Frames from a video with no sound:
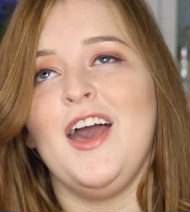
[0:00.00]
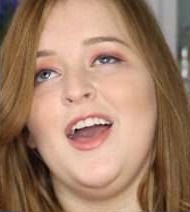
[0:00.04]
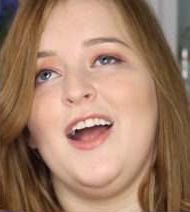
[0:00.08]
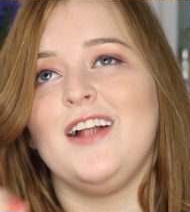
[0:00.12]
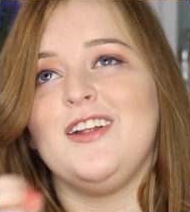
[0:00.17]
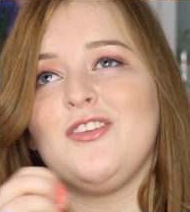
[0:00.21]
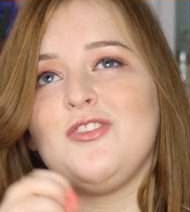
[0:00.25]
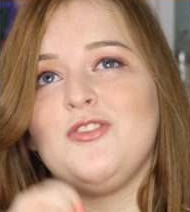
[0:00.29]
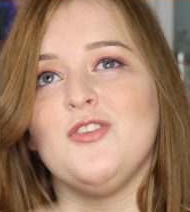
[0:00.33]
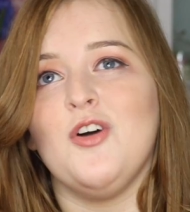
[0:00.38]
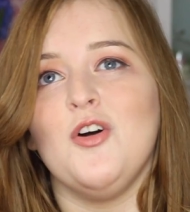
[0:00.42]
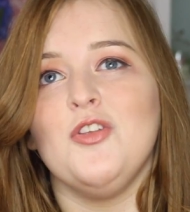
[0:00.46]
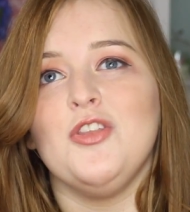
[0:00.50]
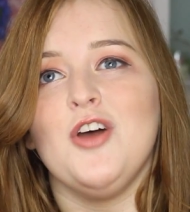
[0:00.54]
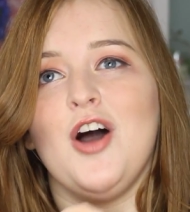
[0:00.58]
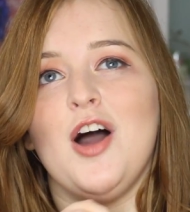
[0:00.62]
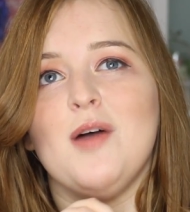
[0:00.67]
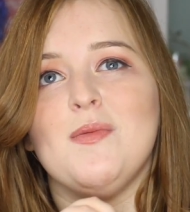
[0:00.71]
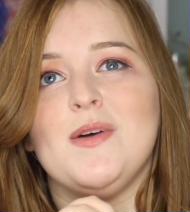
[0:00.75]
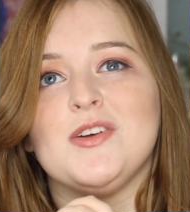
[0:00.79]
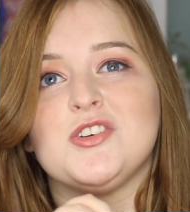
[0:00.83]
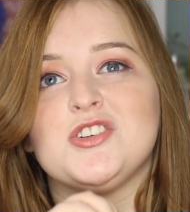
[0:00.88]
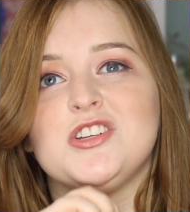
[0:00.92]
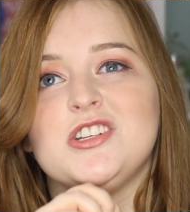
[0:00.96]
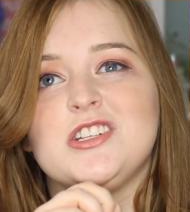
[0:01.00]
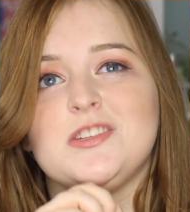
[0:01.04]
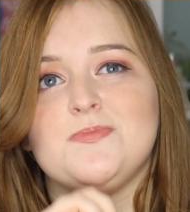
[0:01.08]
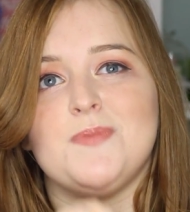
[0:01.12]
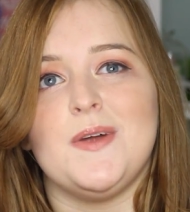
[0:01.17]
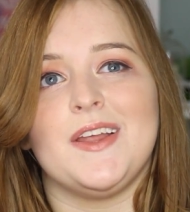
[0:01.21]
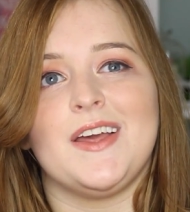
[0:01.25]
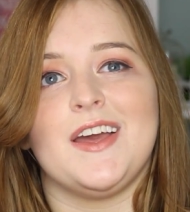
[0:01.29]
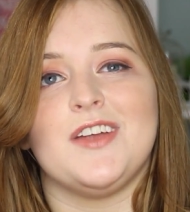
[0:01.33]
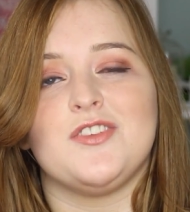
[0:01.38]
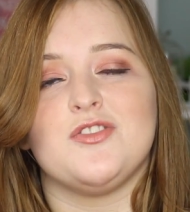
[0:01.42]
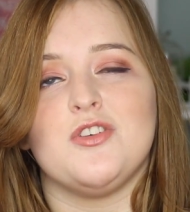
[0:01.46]
And it's not that I'm actually
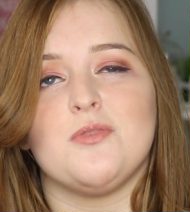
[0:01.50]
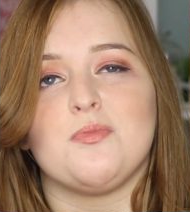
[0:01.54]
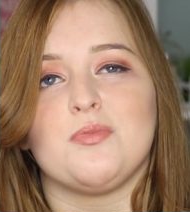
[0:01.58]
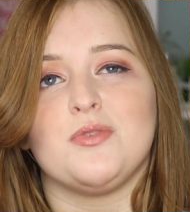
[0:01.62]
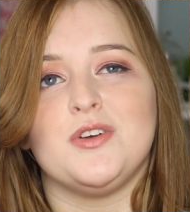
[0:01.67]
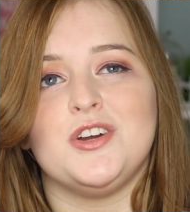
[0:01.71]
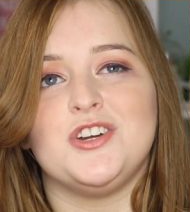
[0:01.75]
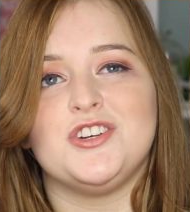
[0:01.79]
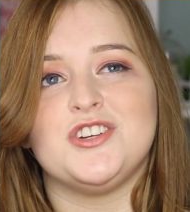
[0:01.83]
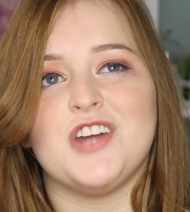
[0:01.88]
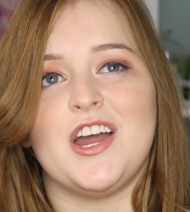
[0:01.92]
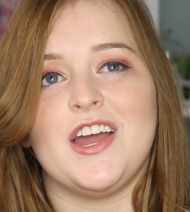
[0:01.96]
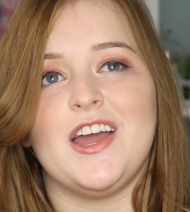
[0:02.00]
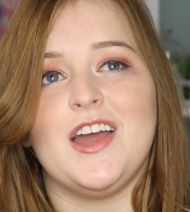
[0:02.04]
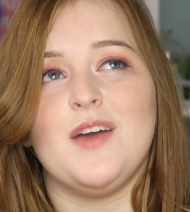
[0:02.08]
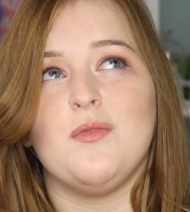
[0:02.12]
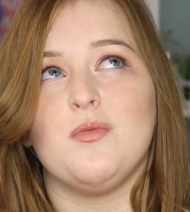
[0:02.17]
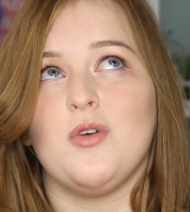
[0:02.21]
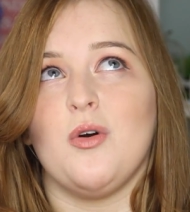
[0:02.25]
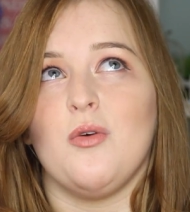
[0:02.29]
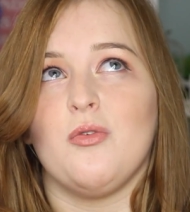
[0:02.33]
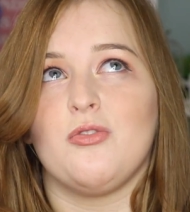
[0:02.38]
smelling it to appreciate it.